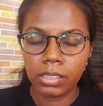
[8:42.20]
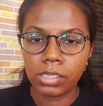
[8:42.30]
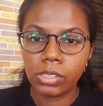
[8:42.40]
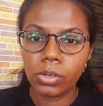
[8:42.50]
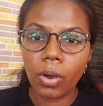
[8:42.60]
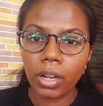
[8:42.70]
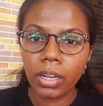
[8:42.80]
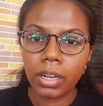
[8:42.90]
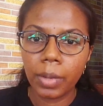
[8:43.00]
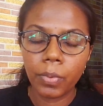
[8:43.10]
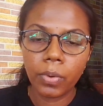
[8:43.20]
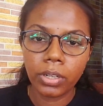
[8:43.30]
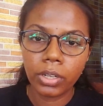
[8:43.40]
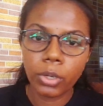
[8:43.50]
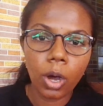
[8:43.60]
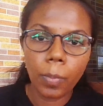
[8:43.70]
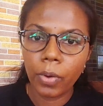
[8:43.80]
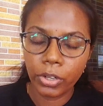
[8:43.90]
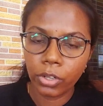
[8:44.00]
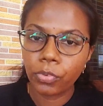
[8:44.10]
strong about your
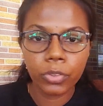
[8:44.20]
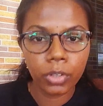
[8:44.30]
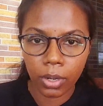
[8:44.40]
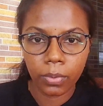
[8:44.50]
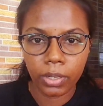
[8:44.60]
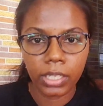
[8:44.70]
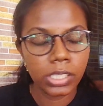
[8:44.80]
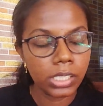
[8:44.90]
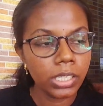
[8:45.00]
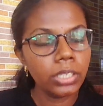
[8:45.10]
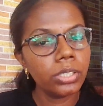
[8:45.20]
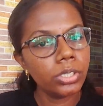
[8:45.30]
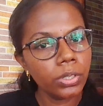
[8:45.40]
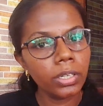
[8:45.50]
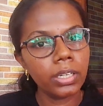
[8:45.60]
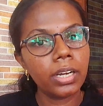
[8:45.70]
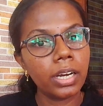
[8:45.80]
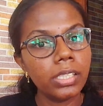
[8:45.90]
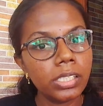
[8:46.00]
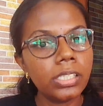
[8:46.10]
point of view alone. Instead, you should
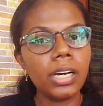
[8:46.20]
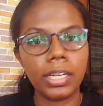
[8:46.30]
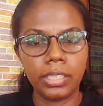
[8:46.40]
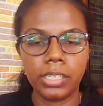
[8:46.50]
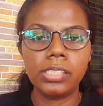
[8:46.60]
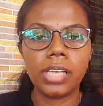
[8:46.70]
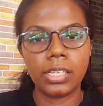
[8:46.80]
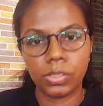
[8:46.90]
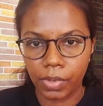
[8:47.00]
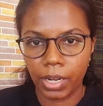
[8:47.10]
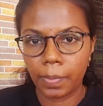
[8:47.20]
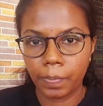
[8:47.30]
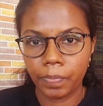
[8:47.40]
consider others as well.